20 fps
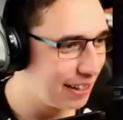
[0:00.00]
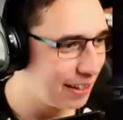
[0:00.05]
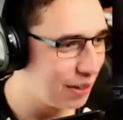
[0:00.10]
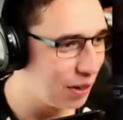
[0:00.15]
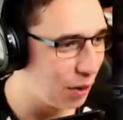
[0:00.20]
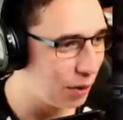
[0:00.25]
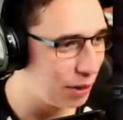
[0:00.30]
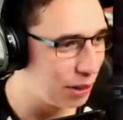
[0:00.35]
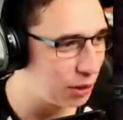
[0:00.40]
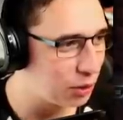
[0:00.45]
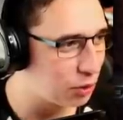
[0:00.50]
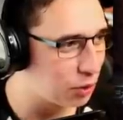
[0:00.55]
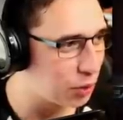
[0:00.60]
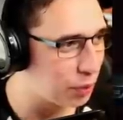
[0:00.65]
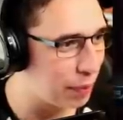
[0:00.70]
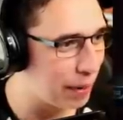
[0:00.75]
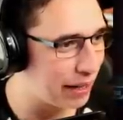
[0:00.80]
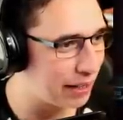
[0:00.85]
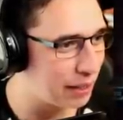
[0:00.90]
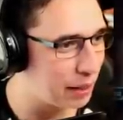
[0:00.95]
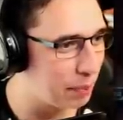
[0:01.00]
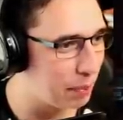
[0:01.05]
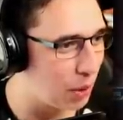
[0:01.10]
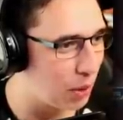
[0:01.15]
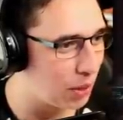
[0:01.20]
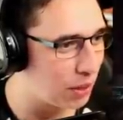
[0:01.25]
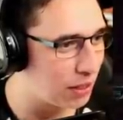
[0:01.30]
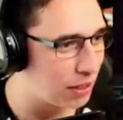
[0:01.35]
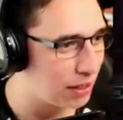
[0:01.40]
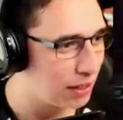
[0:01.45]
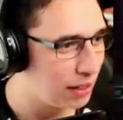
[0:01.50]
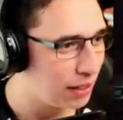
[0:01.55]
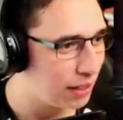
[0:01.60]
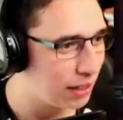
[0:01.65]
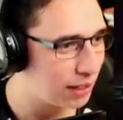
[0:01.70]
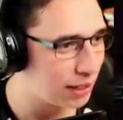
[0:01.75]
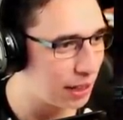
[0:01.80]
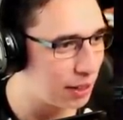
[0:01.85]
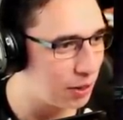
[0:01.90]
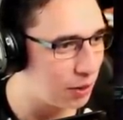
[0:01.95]
No disrespect to Buck,
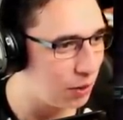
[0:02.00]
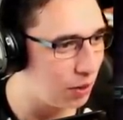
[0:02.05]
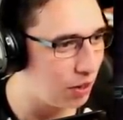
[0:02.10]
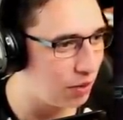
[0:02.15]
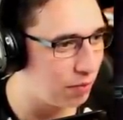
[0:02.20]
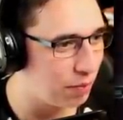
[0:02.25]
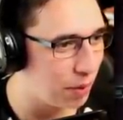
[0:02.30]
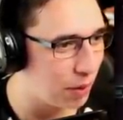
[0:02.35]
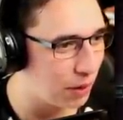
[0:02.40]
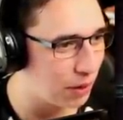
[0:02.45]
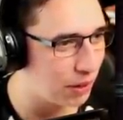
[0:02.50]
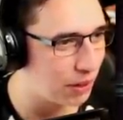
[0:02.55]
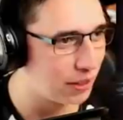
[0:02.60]
because I do love Buck.